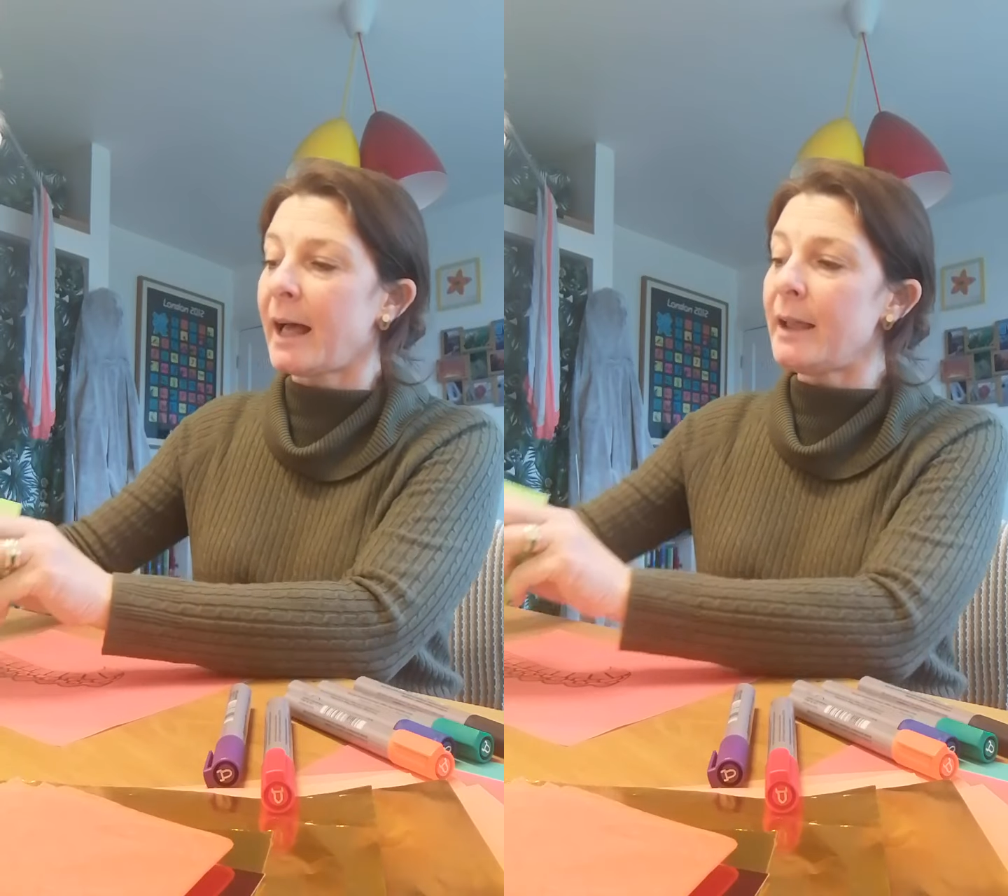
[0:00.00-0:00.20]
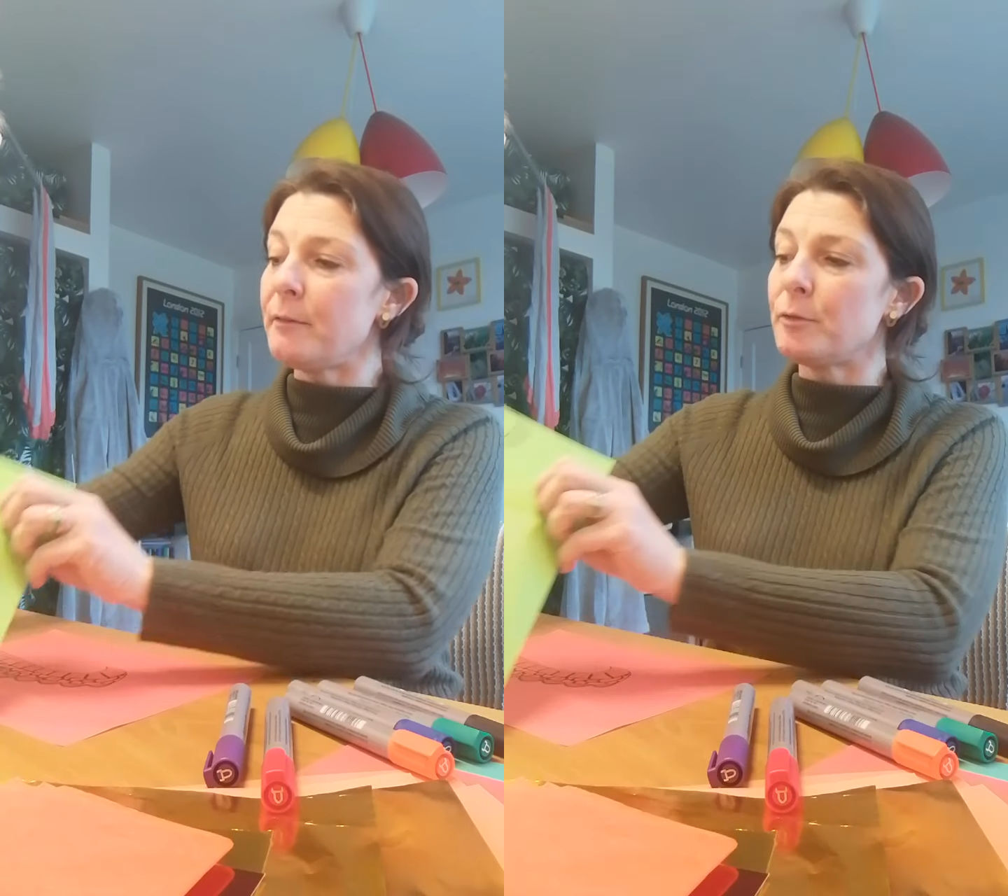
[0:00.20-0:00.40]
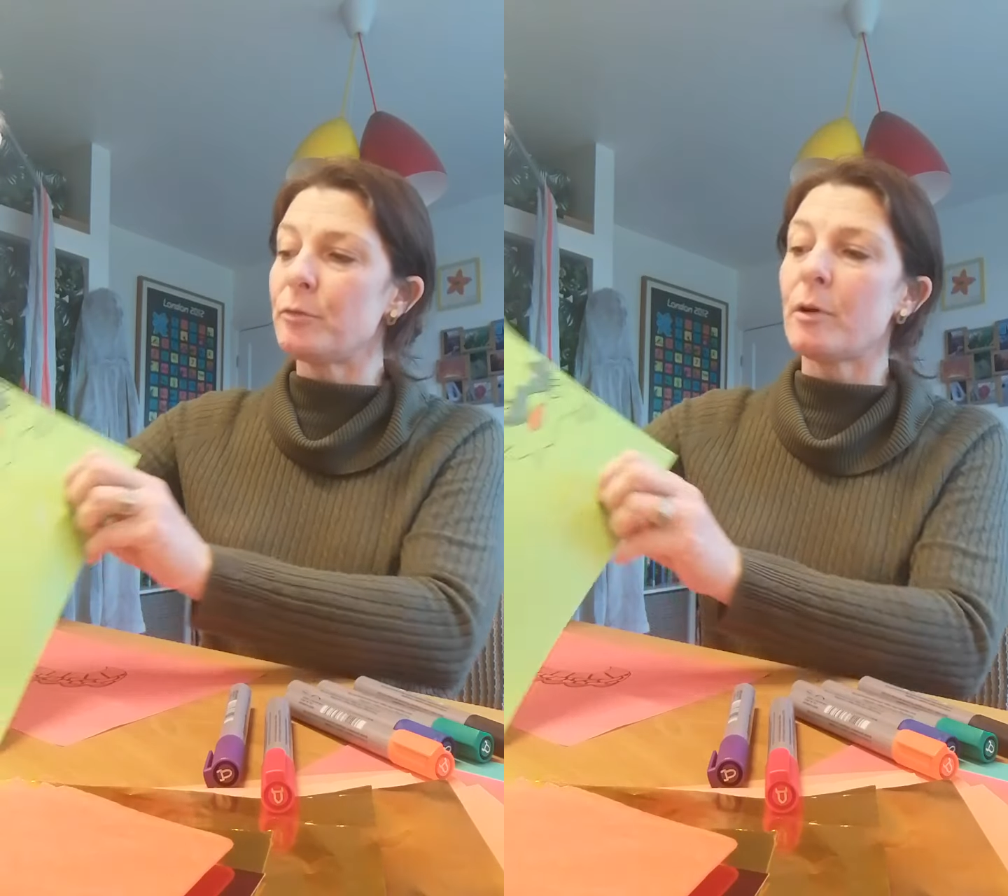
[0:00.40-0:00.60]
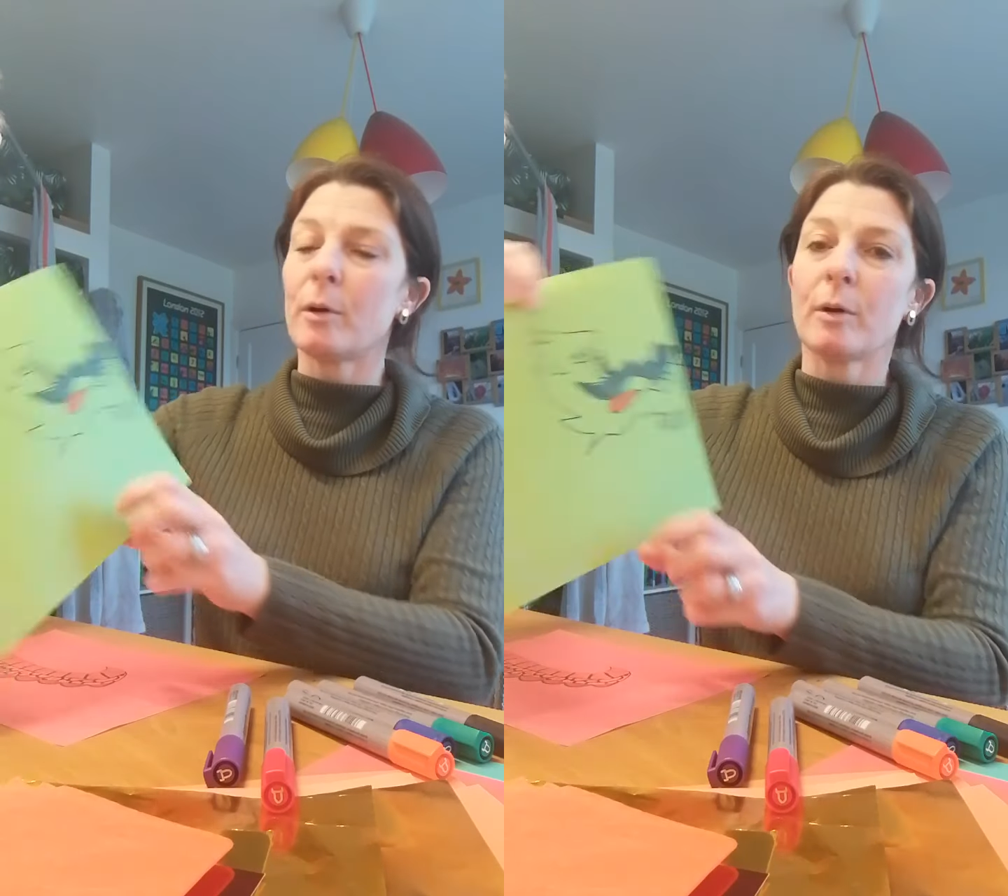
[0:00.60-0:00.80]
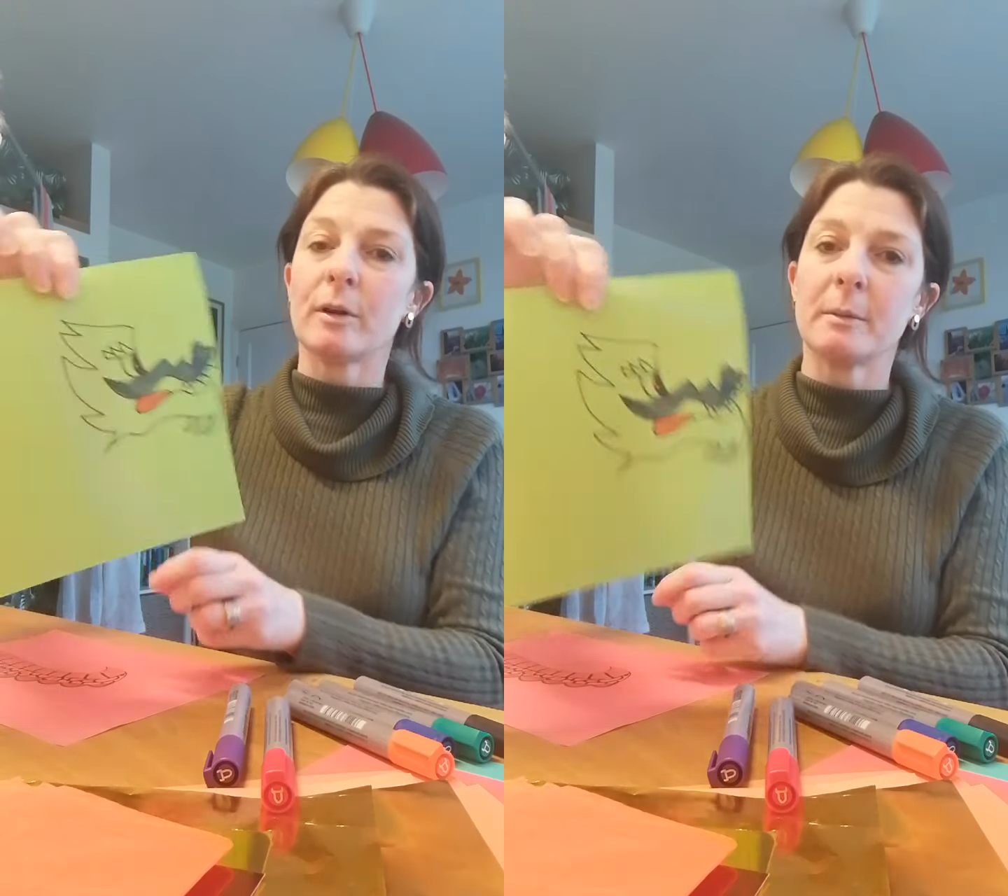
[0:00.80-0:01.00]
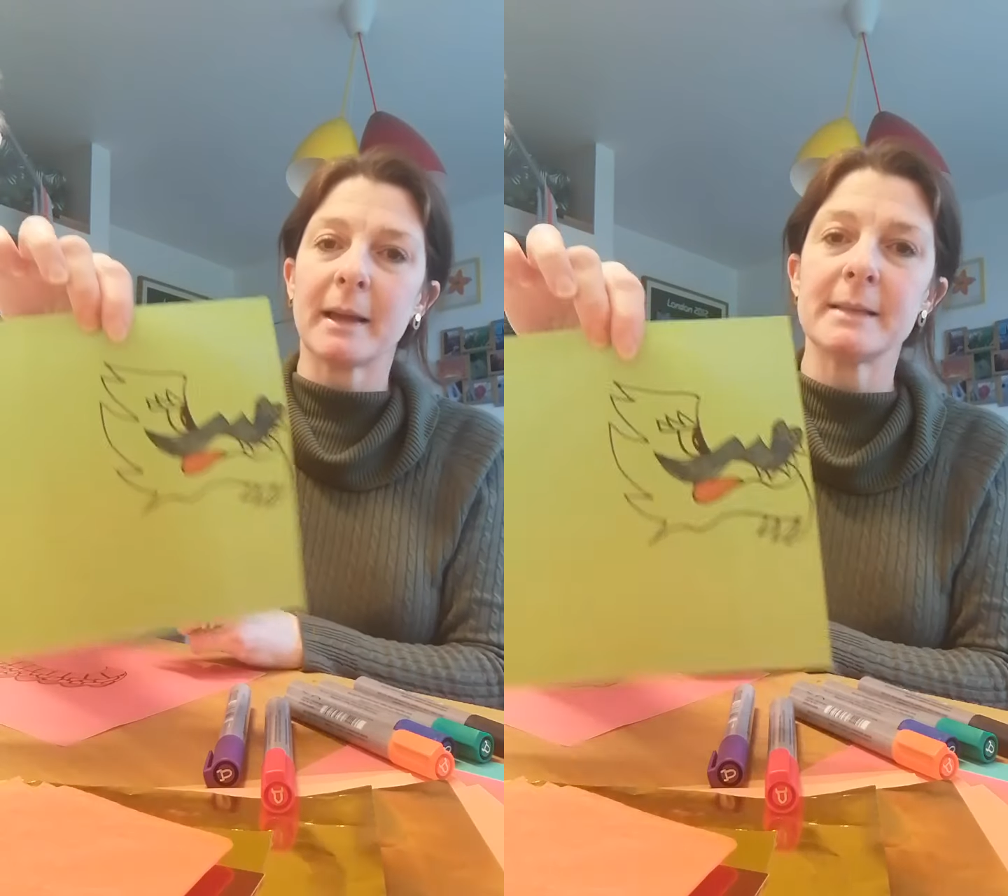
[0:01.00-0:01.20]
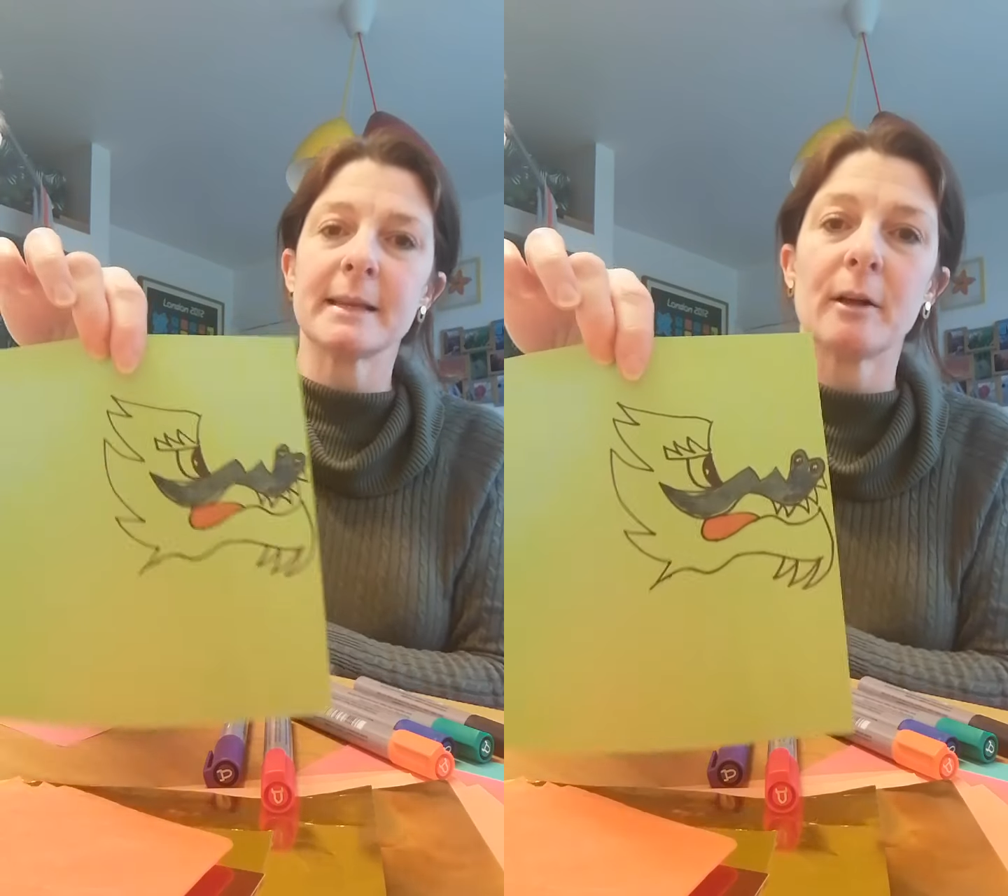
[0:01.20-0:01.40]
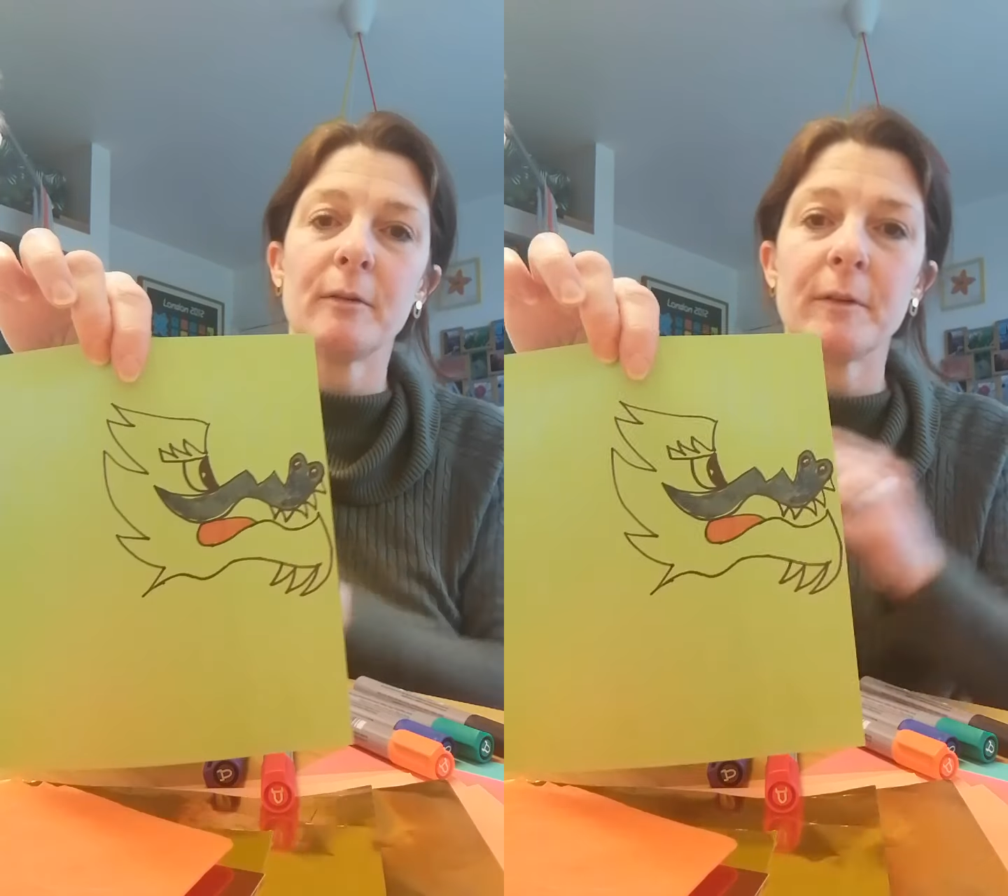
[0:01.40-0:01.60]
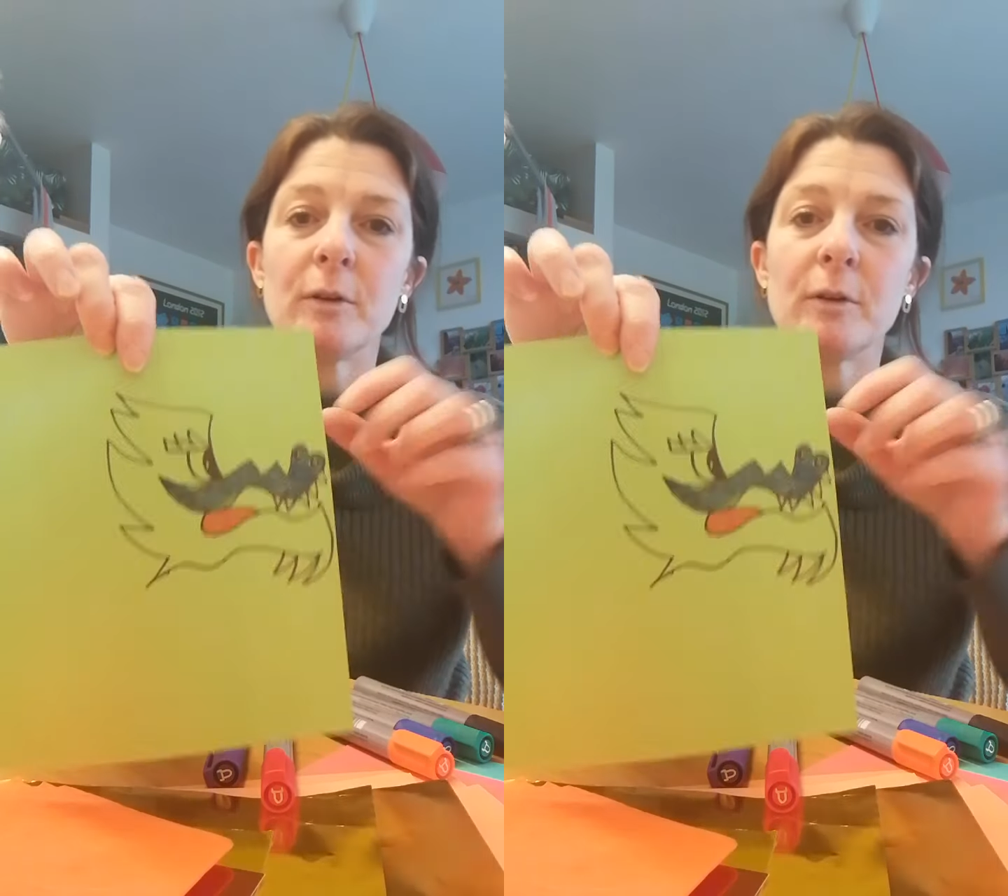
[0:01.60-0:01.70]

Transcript: I've drawn myself